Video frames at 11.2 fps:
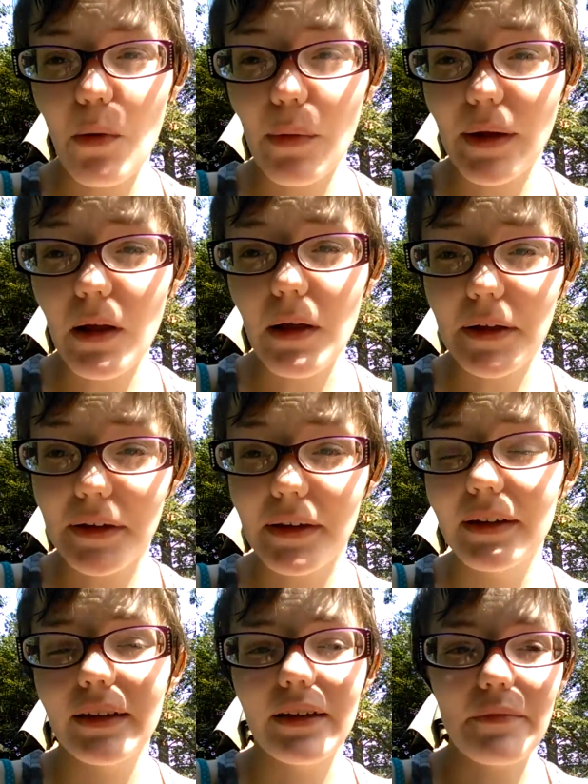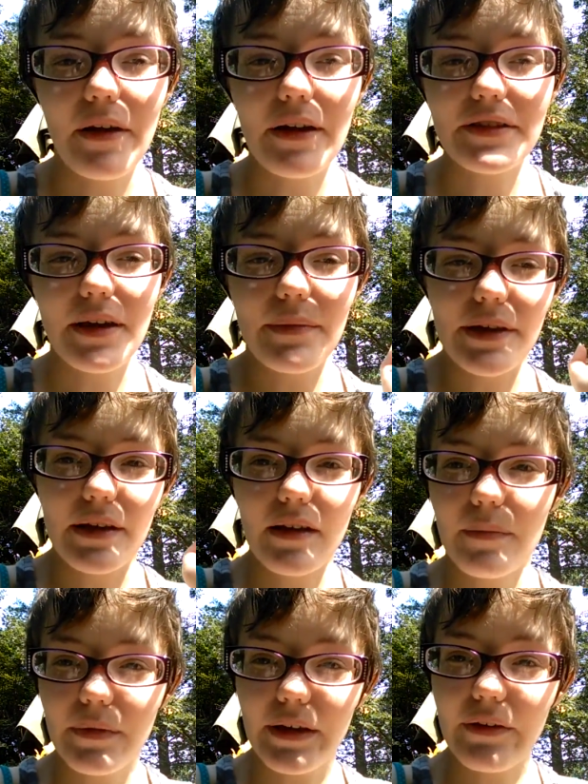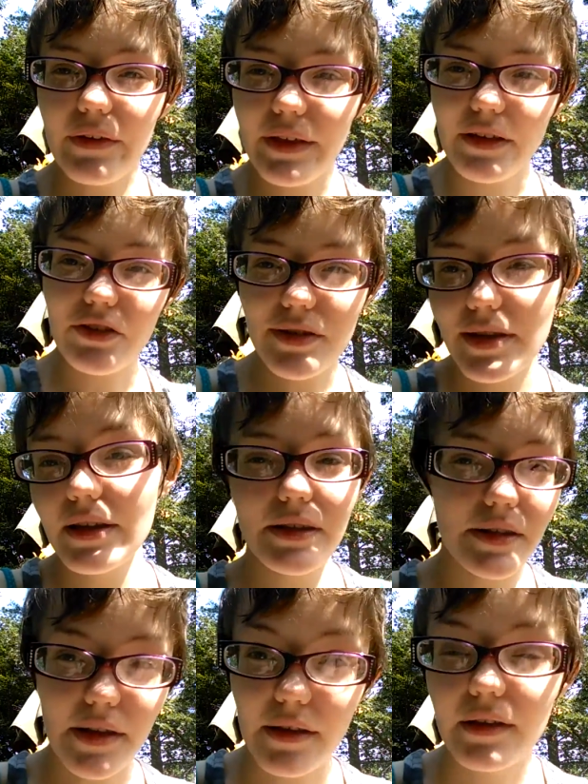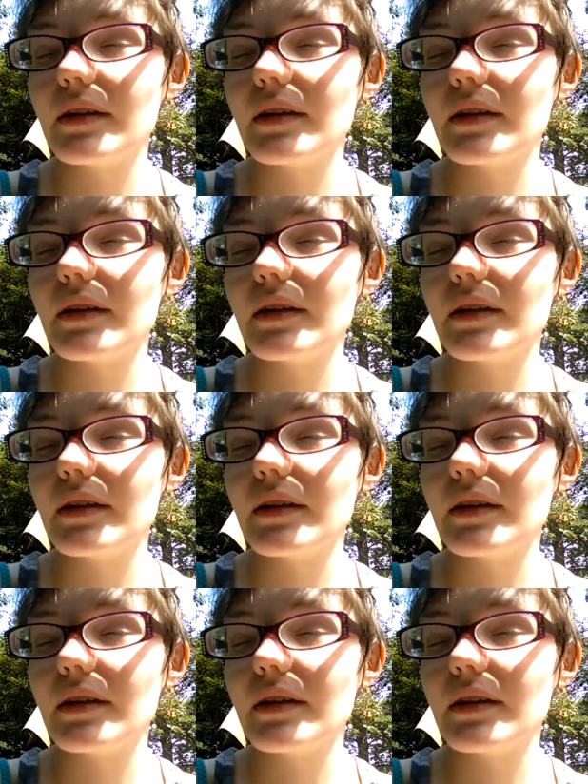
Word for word: going on and by the time you get up, like everything just hits you.